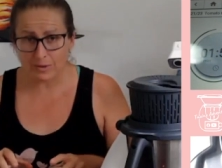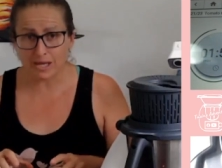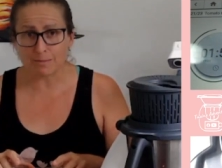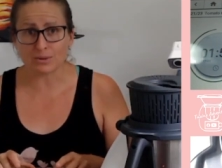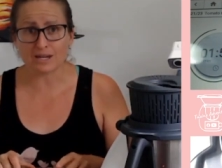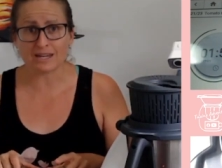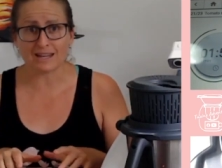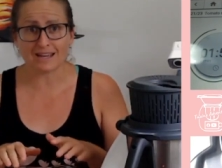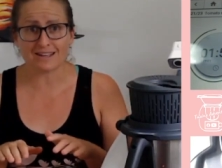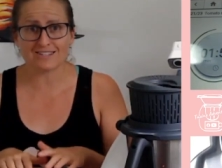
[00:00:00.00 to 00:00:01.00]
we're going to put it
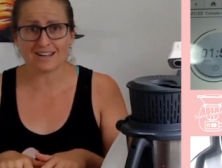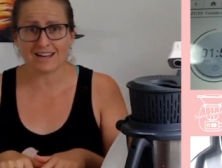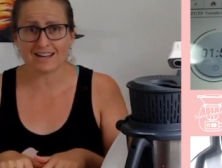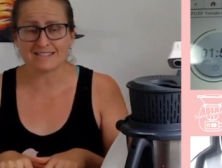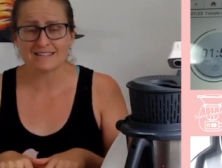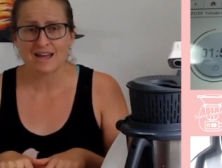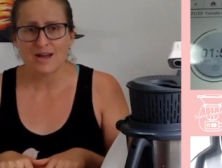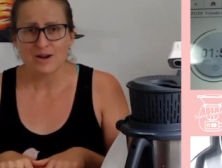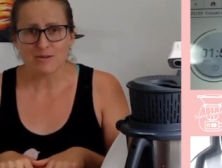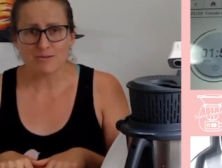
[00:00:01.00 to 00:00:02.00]
in our jars,
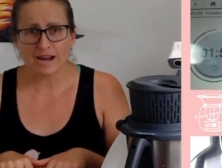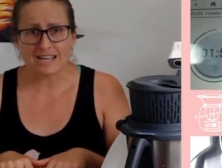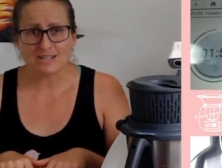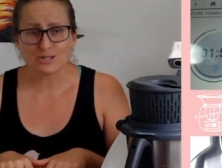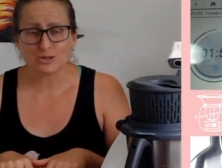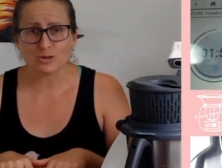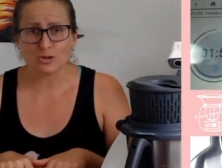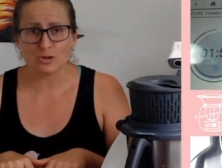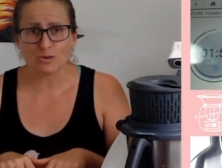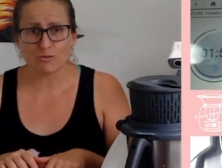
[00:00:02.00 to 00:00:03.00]
ready
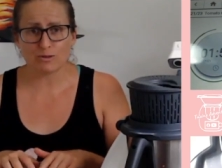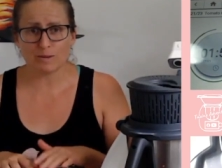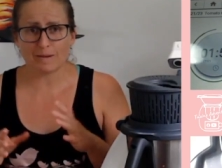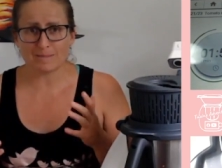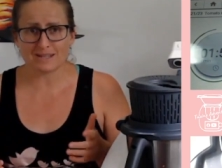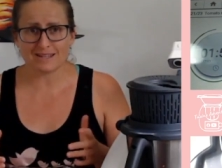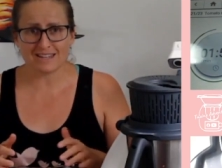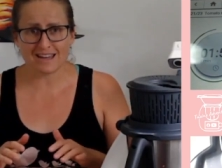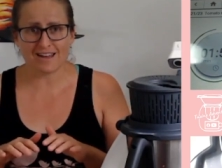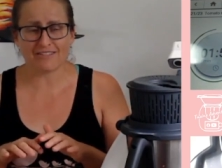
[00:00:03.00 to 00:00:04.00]
to flip upside
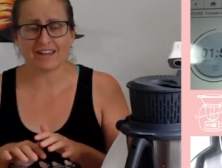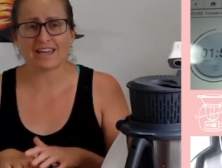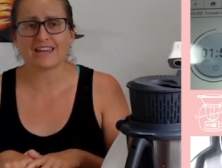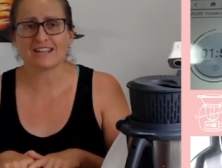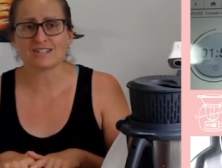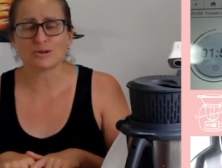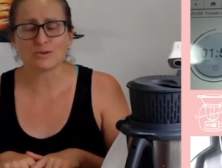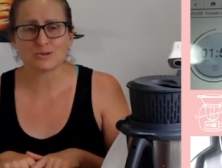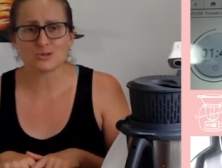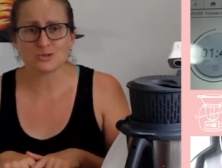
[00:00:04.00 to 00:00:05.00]
down and
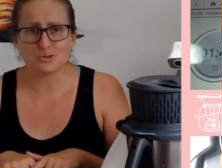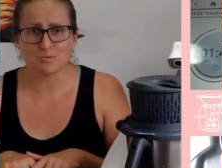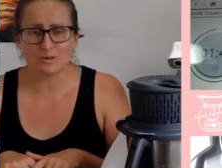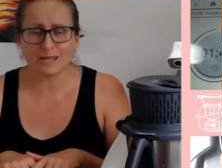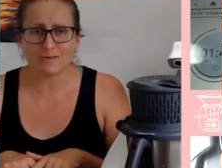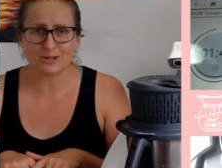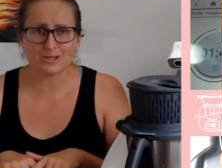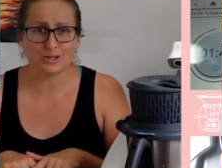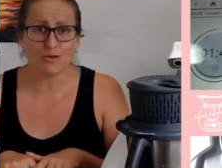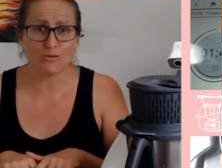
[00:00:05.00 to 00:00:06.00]
leave on a
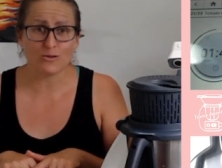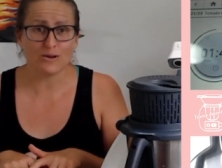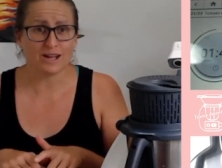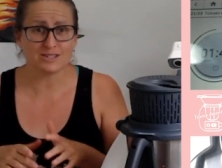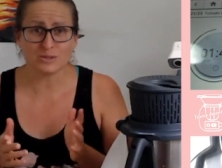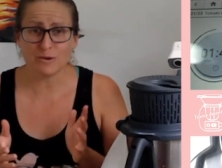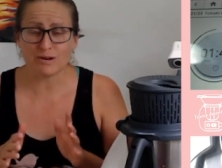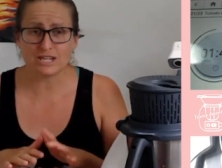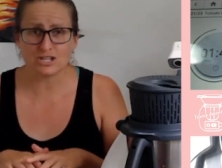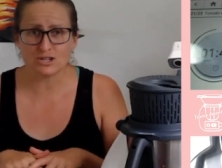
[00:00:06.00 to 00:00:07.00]
shelf until we're
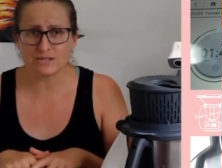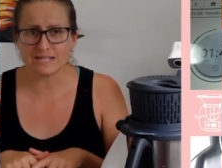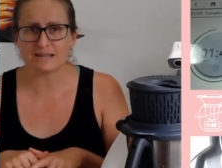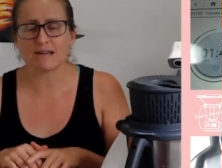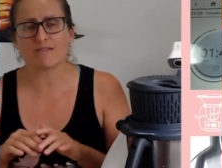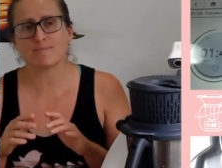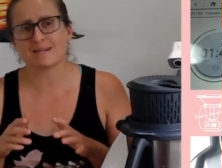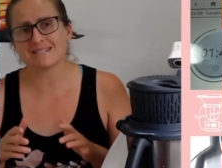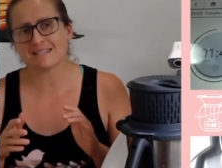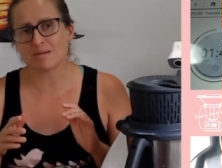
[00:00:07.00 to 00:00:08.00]
ready to use it. Now, if by
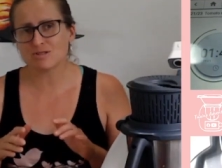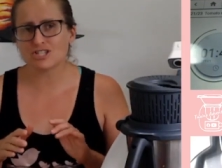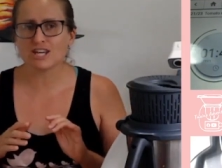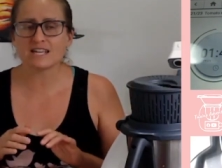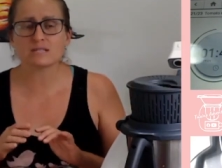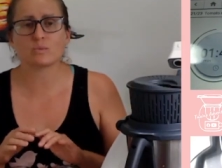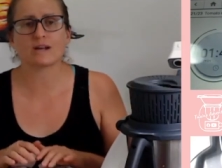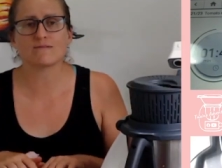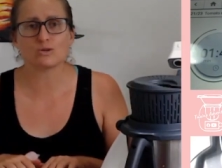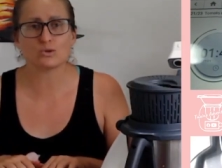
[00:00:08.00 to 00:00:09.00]
some chance one
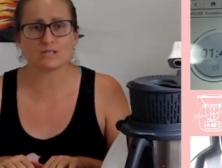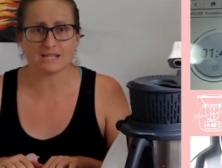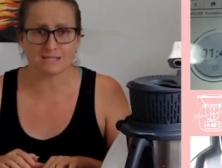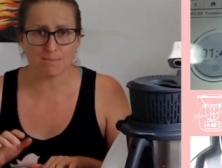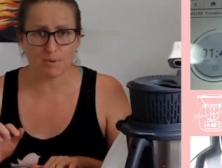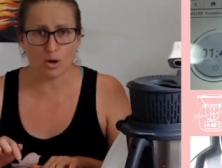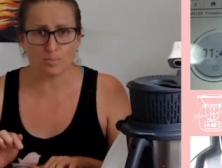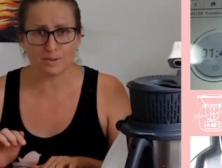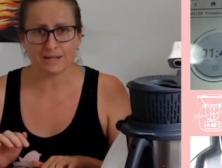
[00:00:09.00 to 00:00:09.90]
of yours doesn't pop